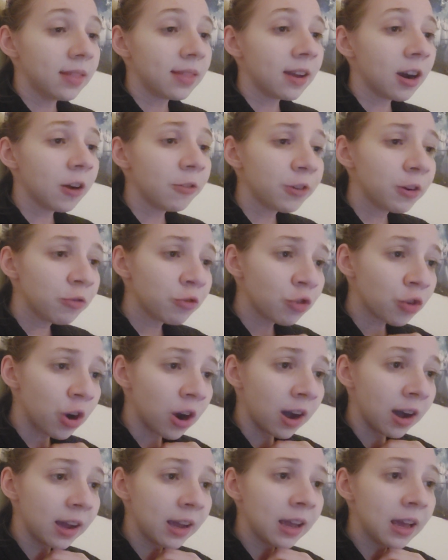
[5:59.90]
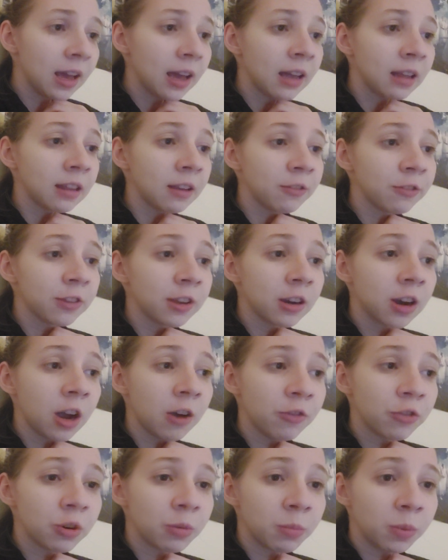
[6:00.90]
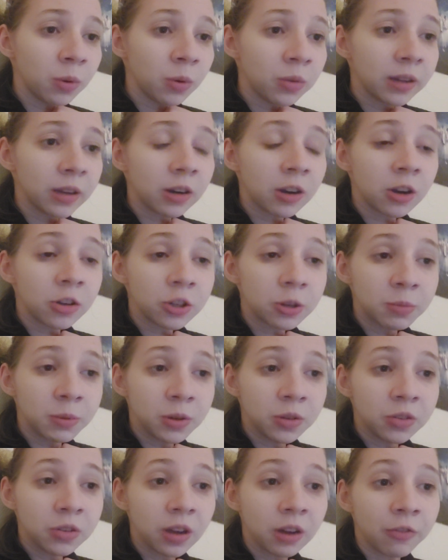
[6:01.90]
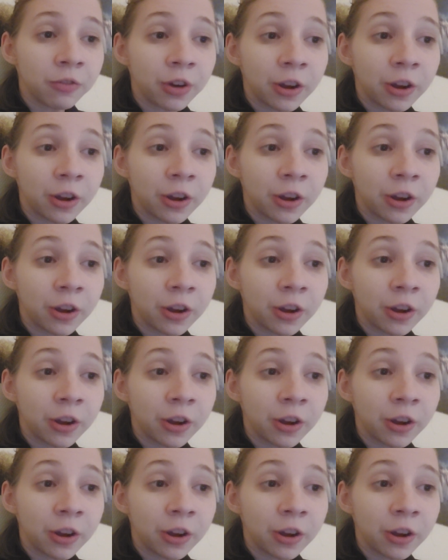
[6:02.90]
They're often wry, and if they're comfortable, they contribute to a